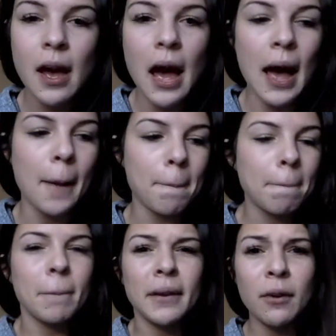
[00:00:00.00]

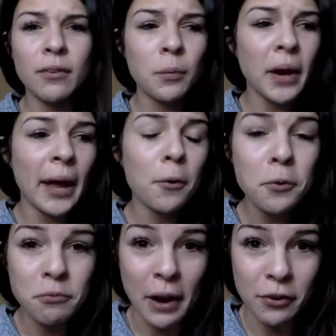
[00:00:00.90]
Now see, when I go
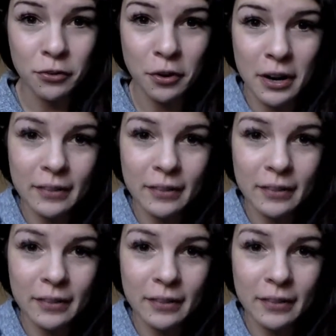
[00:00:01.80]
to restaurants,